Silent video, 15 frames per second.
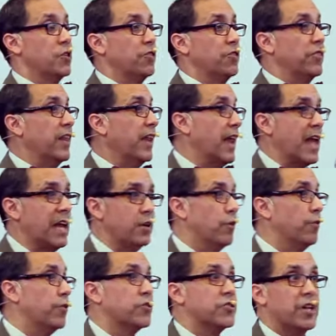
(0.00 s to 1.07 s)
So then the
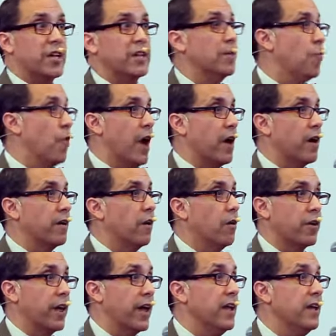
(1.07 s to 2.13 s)
landowner sent them where?
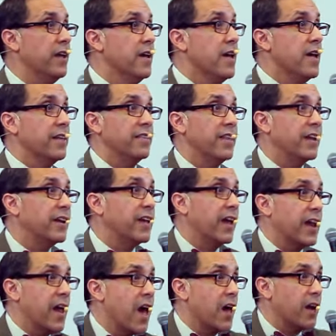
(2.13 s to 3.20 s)
Okay, then
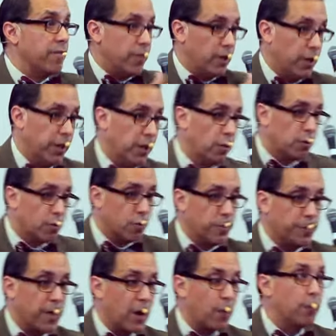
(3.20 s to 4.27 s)
get out of the little
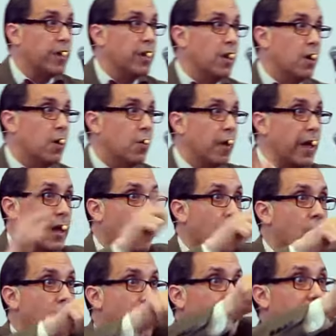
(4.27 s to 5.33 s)
group that we know and
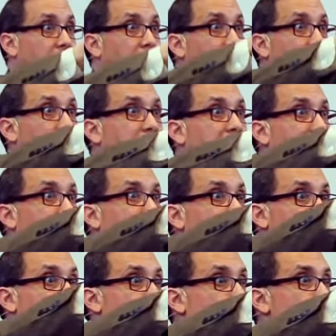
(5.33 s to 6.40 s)
go out there and get
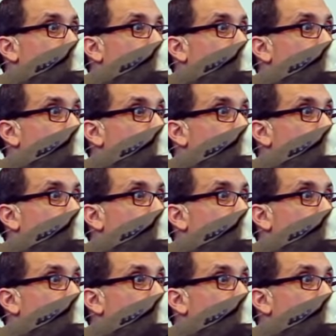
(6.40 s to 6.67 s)
them.